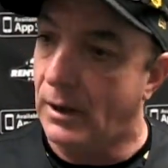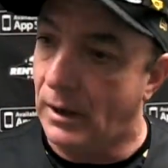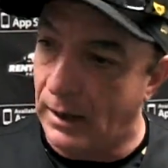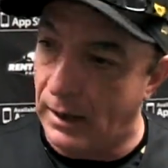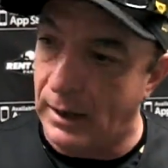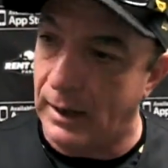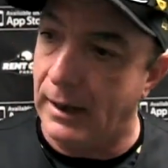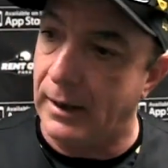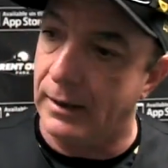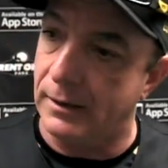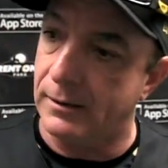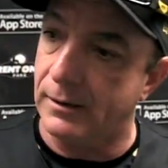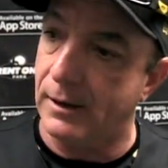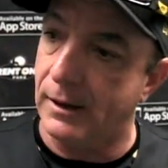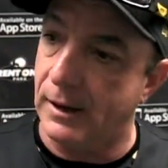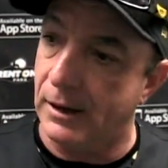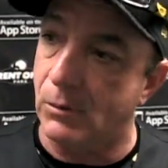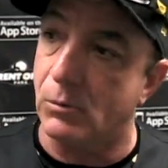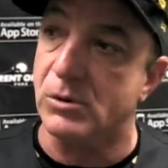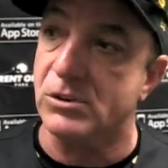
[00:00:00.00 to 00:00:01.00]
And
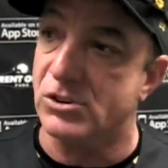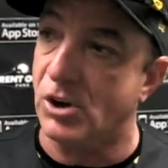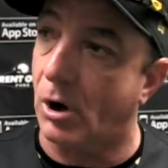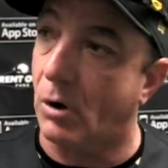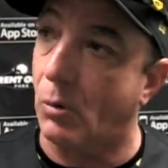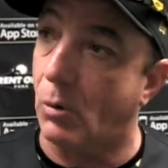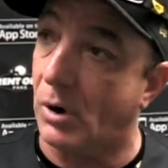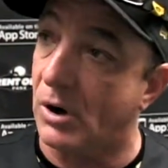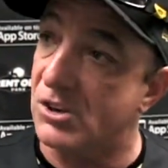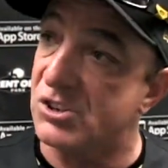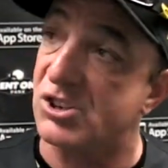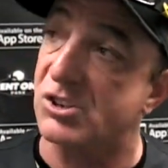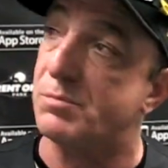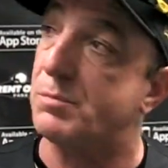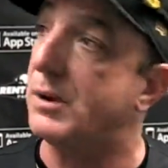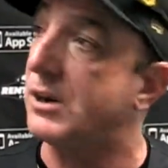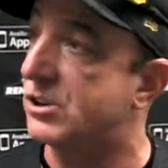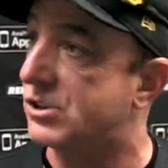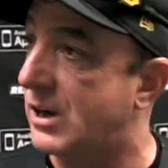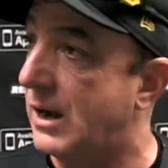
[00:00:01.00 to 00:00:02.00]
and result was his
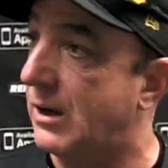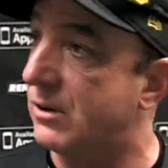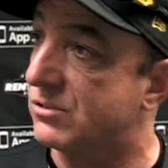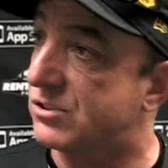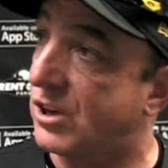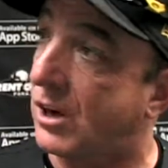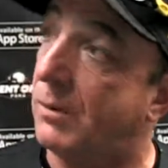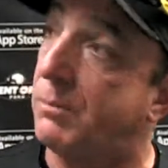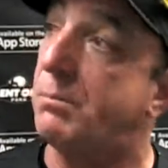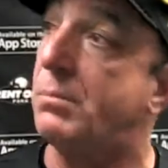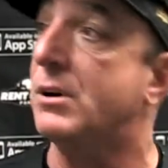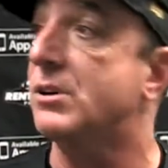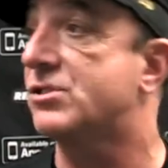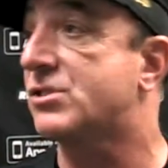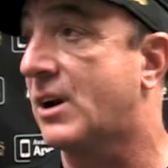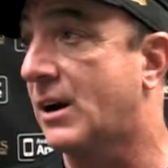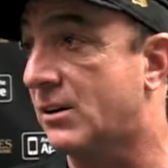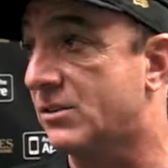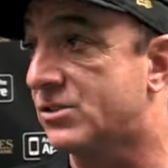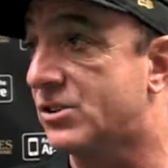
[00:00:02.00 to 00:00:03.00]
pitch counts up, pitch
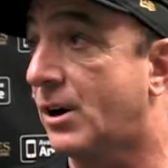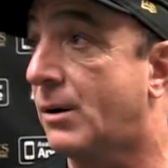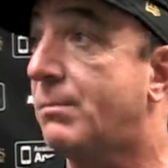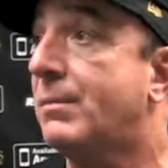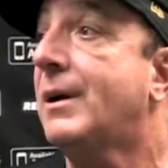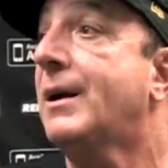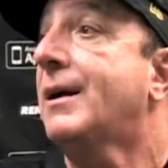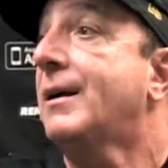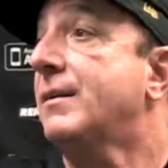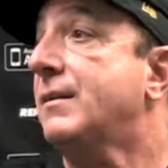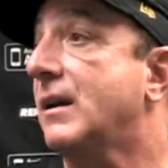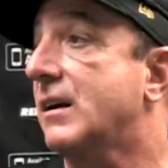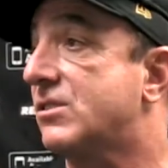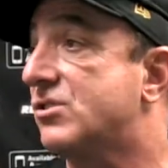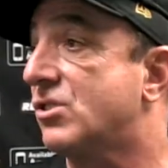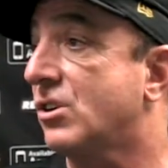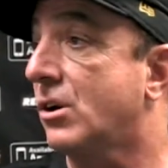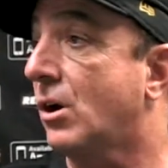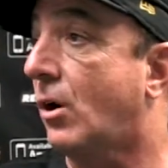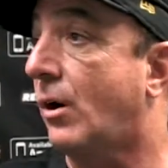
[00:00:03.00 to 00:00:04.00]
counts up. Next
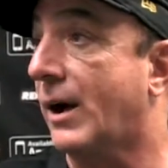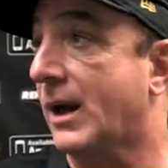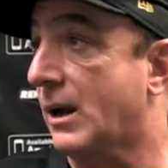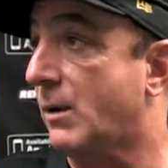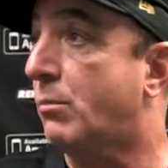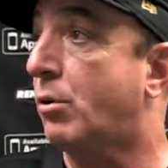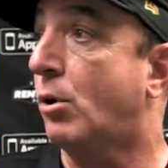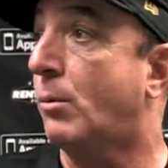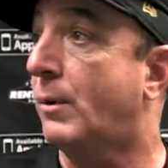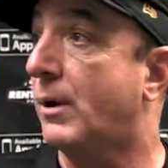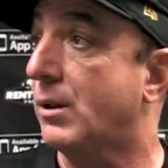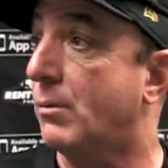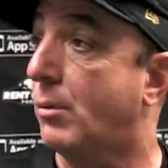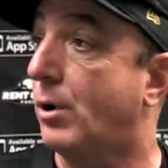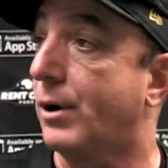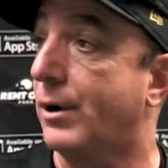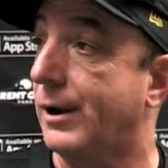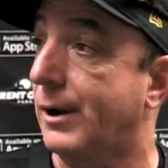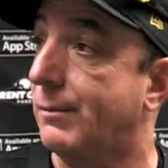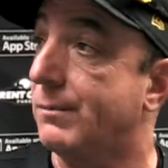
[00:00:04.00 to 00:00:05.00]
thing you know, I got to pull him out of the
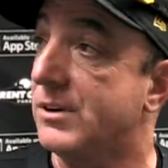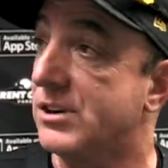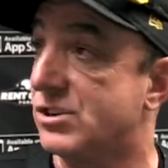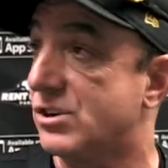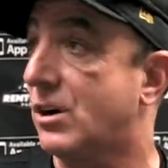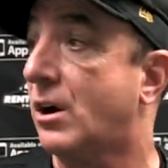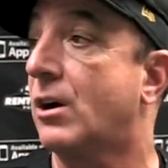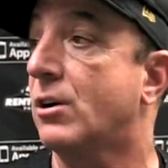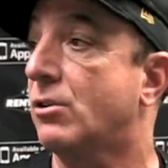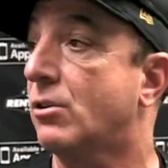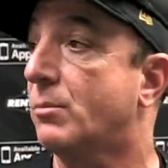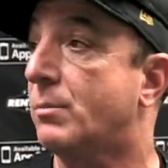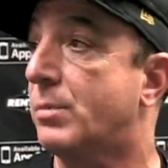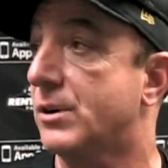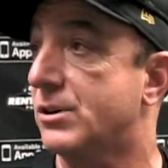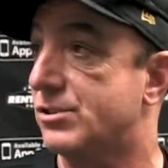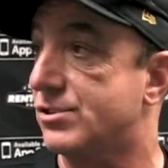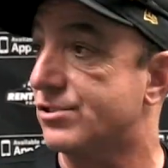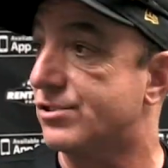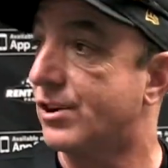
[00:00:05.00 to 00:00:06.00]
ball game. He's at 100
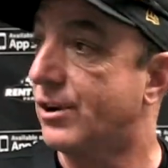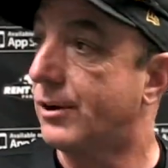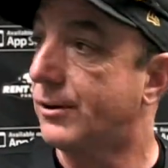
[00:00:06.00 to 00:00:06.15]
pitches.